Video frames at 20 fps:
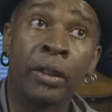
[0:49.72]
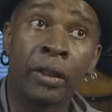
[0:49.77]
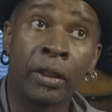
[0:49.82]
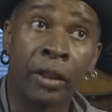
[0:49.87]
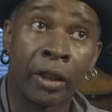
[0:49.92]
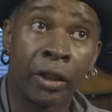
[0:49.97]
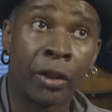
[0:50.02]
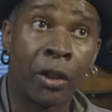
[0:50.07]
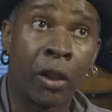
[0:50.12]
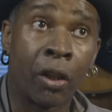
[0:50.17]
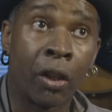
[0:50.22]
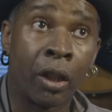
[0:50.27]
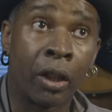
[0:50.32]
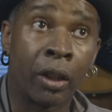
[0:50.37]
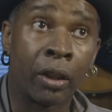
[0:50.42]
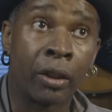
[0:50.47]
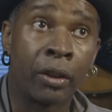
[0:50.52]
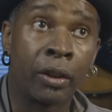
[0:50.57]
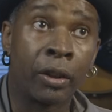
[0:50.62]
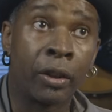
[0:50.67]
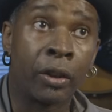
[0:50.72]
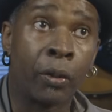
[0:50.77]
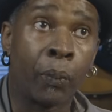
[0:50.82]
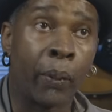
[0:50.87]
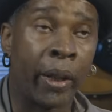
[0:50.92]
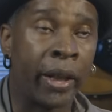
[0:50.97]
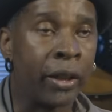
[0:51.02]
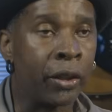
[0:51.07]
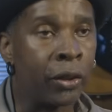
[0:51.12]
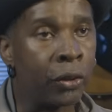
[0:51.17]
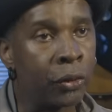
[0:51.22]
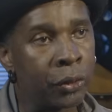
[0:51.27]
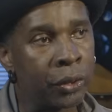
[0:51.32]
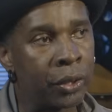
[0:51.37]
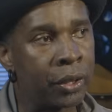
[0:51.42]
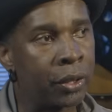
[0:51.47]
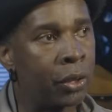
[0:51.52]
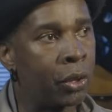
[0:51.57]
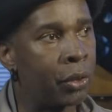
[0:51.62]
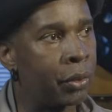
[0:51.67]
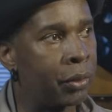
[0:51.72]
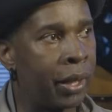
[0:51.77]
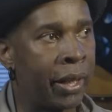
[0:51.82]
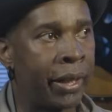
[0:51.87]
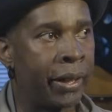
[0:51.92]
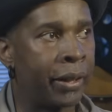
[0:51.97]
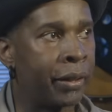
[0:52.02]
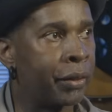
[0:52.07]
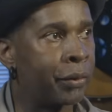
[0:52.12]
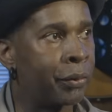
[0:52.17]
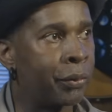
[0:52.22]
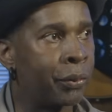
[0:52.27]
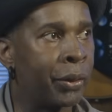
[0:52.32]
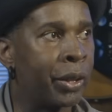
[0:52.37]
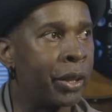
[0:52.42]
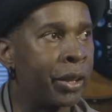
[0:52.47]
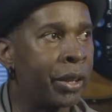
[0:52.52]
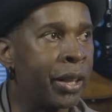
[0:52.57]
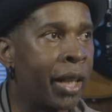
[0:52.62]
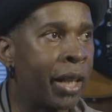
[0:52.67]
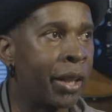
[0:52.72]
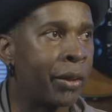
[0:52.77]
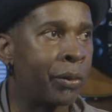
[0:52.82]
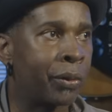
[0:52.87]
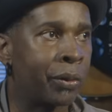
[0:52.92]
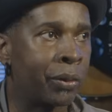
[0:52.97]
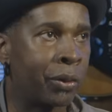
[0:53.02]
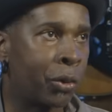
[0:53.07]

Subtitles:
guitar. The way he used like really kind of